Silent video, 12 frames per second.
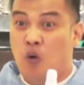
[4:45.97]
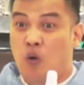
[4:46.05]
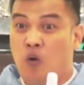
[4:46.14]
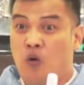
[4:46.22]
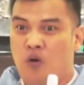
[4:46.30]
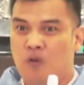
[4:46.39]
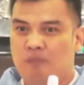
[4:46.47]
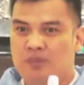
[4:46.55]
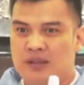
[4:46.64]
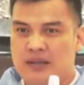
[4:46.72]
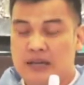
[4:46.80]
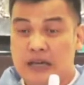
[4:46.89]
who,
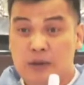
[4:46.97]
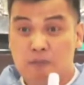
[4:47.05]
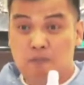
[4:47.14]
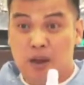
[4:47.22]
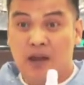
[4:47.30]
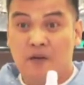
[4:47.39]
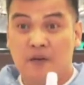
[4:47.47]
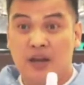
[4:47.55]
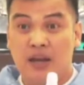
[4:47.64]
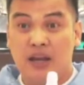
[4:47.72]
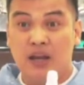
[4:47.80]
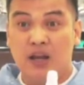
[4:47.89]
in
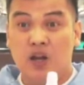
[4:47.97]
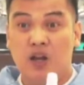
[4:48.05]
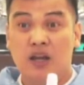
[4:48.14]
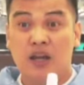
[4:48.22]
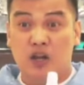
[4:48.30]
bearing